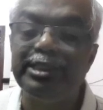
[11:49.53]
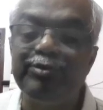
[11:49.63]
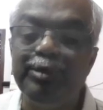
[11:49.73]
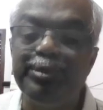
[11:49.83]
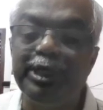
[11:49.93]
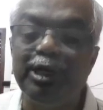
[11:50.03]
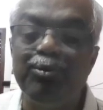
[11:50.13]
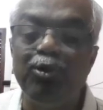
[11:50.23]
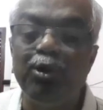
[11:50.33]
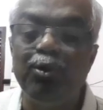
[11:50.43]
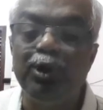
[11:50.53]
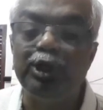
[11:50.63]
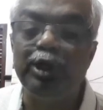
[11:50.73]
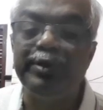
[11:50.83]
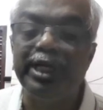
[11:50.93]
will become 1
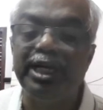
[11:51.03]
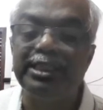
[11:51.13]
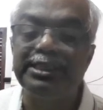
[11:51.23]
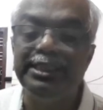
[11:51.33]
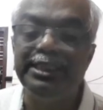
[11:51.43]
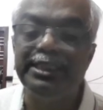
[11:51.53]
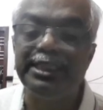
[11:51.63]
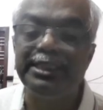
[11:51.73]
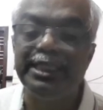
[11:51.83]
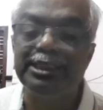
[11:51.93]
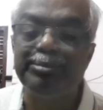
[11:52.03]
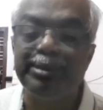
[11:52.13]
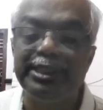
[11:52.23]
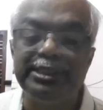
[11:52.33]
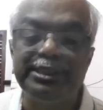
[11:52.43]
over RC, that
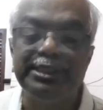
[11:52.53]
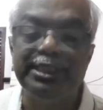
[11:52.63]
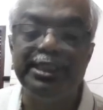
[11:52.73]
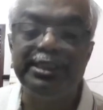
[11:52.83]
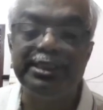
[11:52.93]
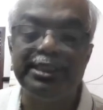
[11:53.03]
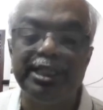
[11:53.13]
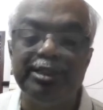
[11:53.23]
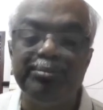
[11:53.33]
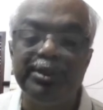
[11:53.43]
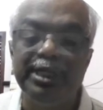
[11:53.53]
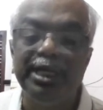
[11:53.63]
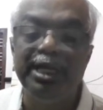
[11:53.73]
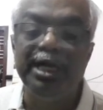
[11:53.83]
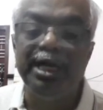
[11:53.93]
exponential term.
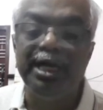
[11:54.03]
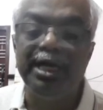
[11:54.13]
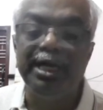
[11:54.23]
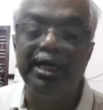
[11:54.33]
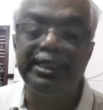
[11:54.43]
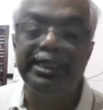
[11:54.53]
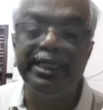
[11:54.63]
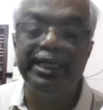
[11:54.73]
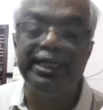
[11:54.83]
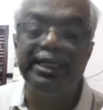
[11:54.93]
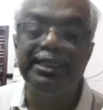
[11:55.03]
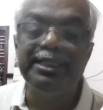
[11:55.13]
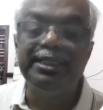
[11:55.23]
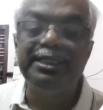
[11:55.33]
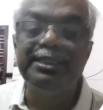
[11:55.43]
Here,
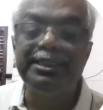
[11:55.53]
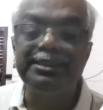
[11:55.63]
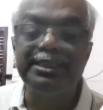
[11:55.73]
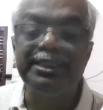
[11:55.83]
this